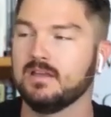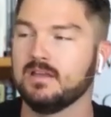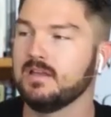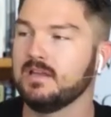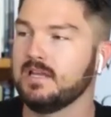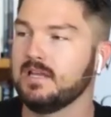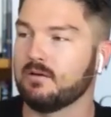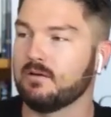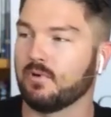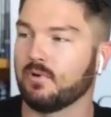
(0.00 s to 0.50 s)
And
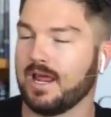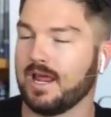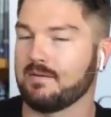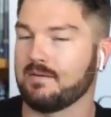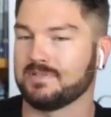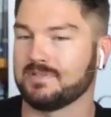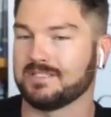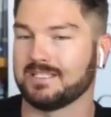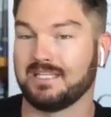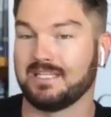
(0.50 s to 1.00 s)
what happened is the
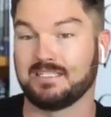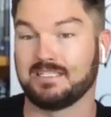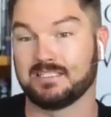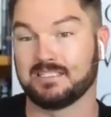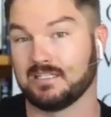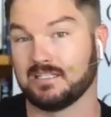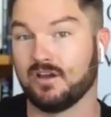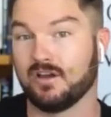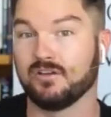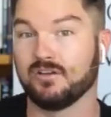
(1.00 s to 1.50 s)
teacher said, no,
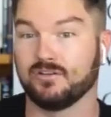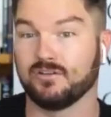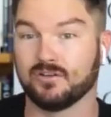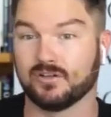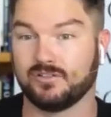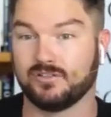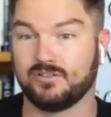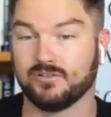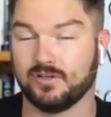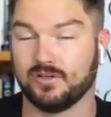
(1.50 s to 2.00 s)
you got to
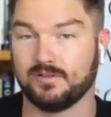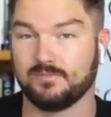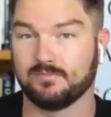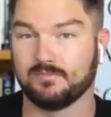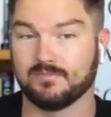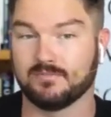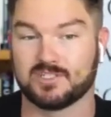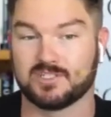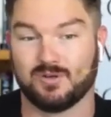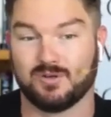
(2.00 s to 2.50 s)
do it.
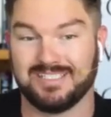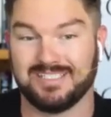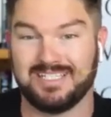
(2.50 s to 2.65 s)
So I did